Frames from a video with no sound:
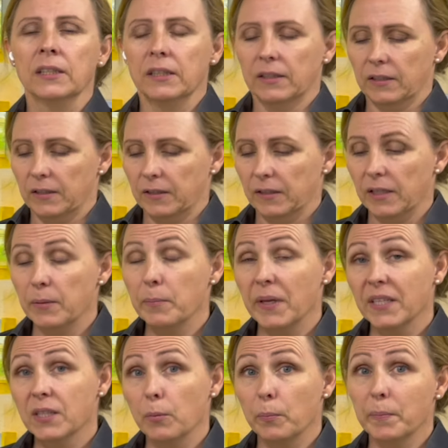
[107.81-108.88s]
Uh, it
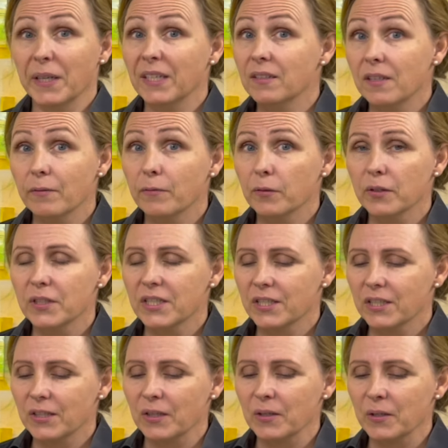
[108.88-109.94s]
makes a big difference
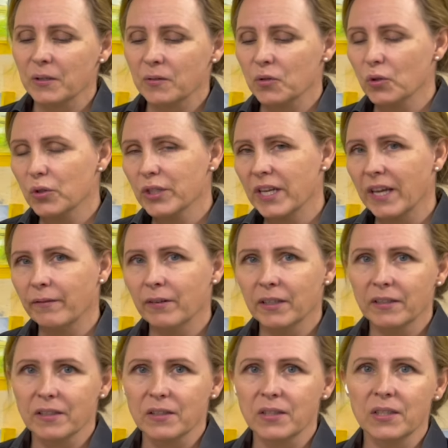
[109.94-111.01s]
just having
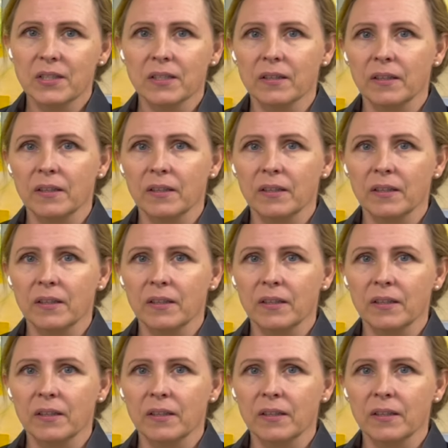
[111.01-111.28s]
this